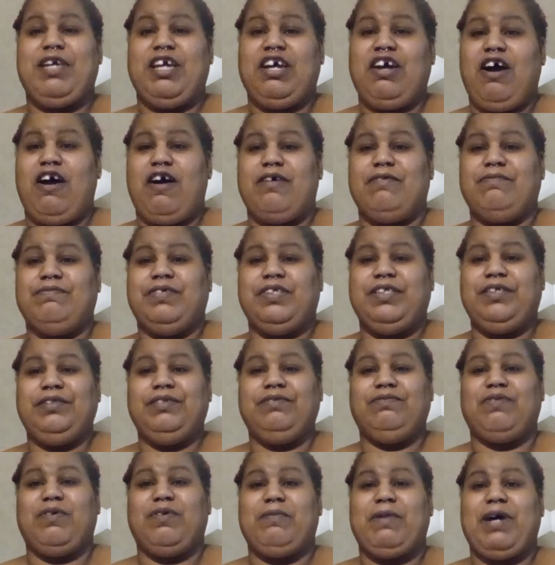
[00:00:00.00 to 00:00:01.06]
coffee
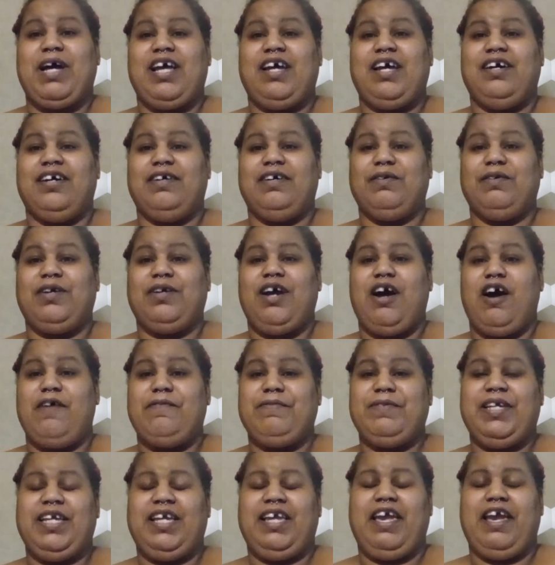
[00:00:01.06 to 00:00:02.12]
from my
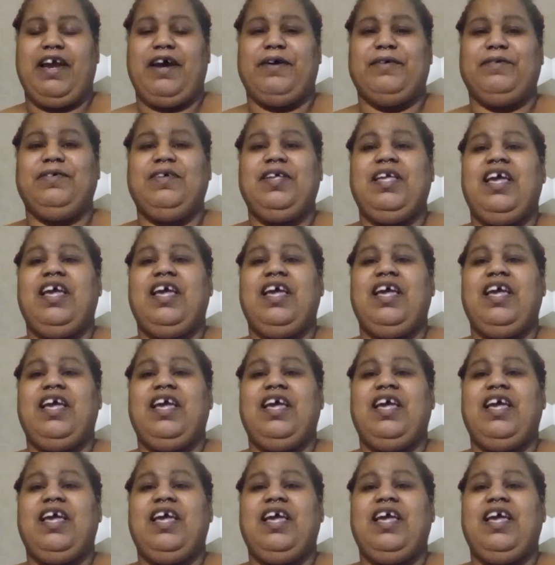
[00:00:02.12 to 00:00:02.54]
coffee account.